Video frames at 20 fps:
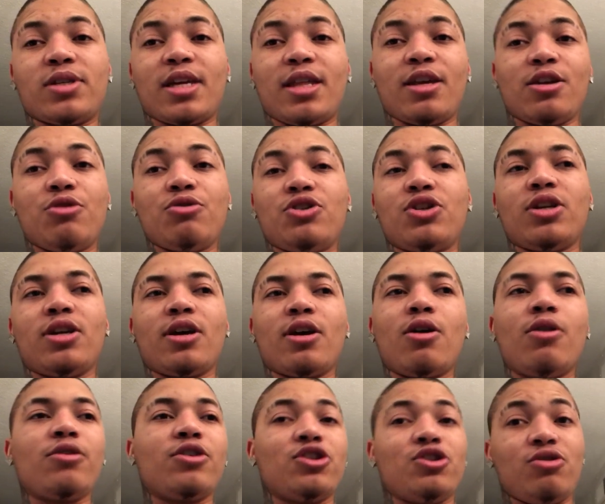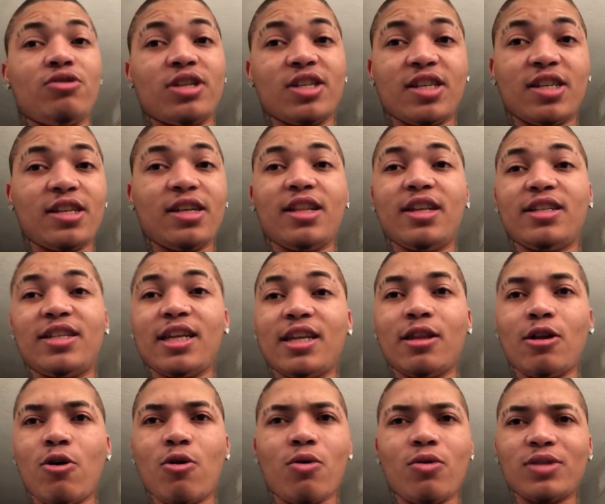or say that you shouldn't go cuz you could still
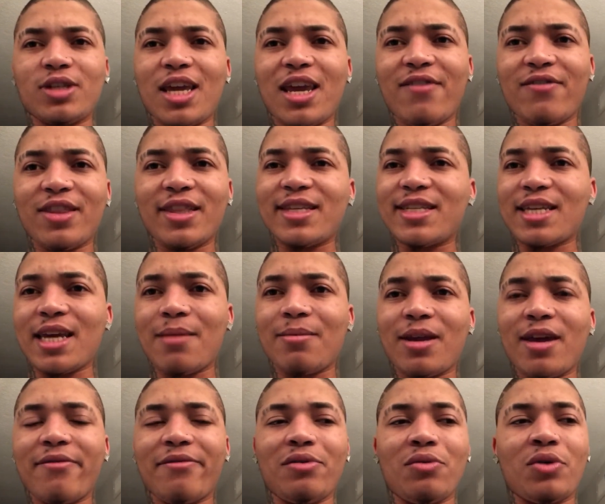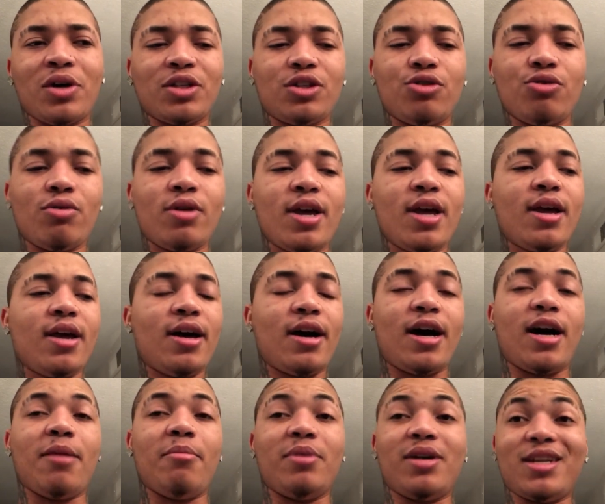attend locals even the same day if you want to.
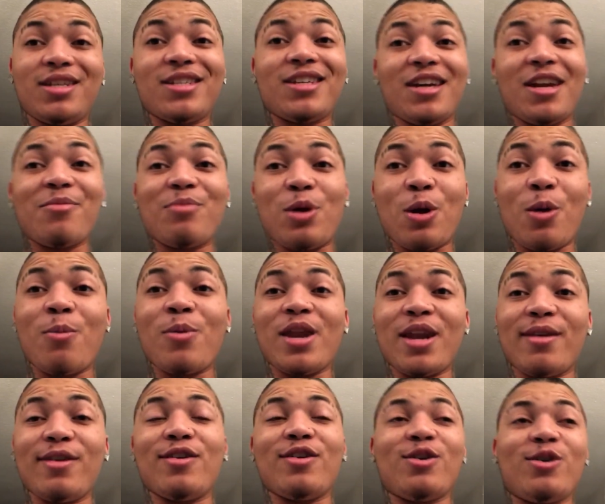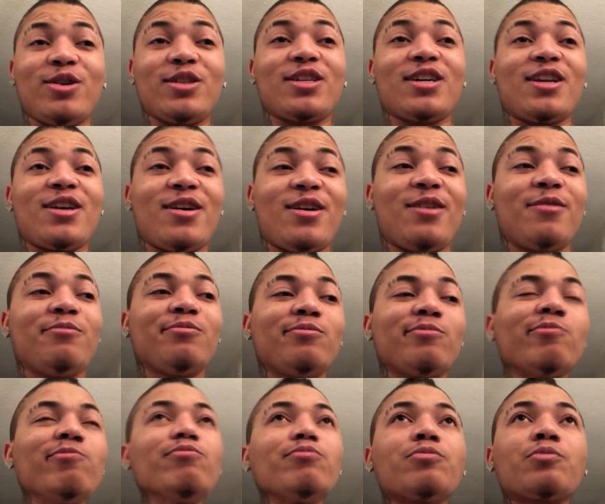Um, but it's going to be a minute, you know. It's going to
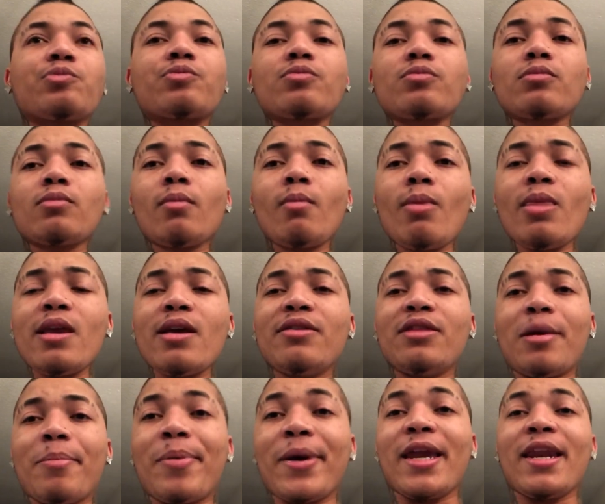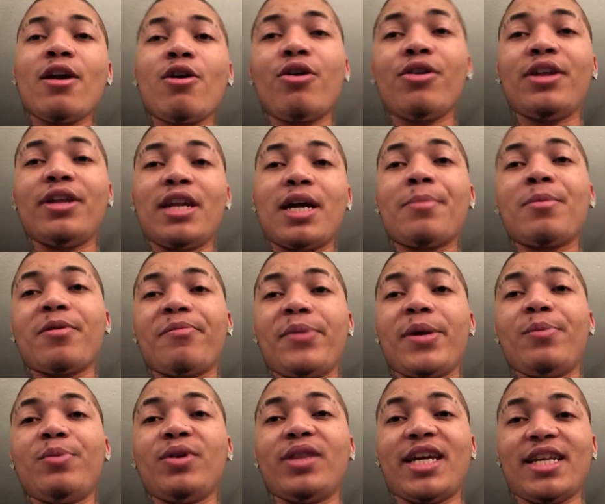depending on the number of
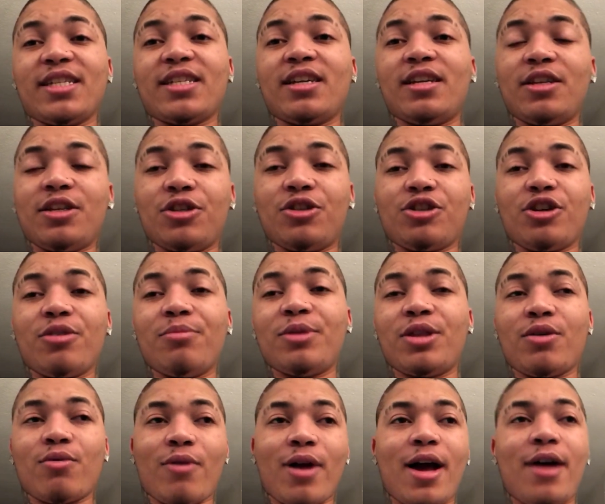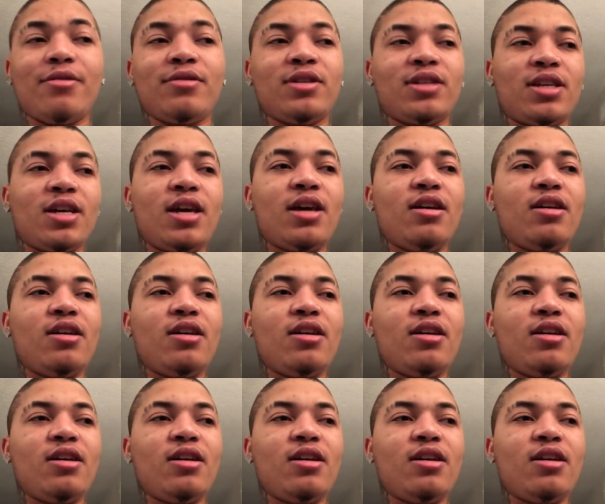people, that's going to determine the rounds.